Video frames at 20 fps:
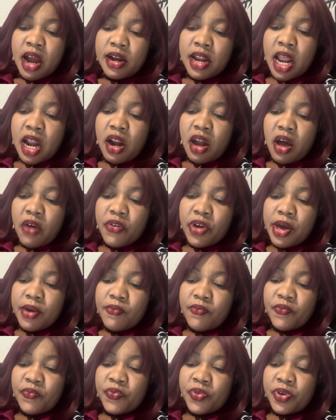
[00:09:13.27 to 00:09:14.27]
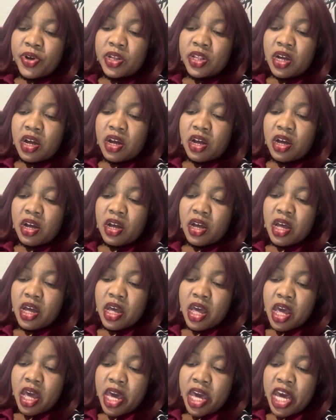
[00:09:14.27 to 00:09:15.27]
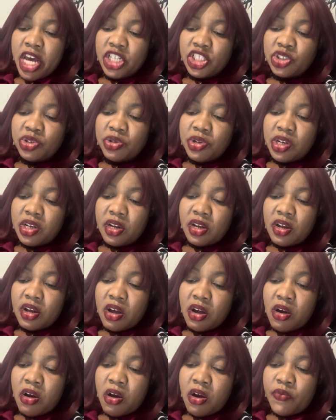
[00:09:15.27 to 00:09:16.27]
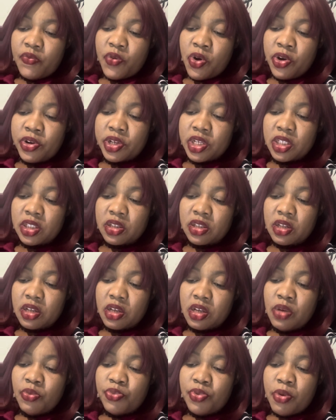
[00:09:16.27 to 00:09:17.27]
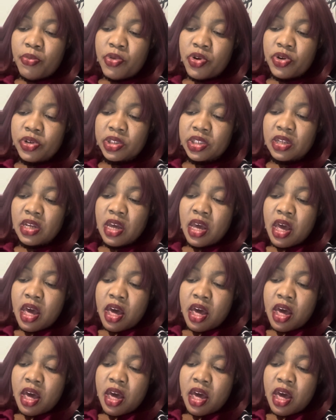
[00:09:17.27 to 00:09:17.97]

They love him for the hatred of others he promotes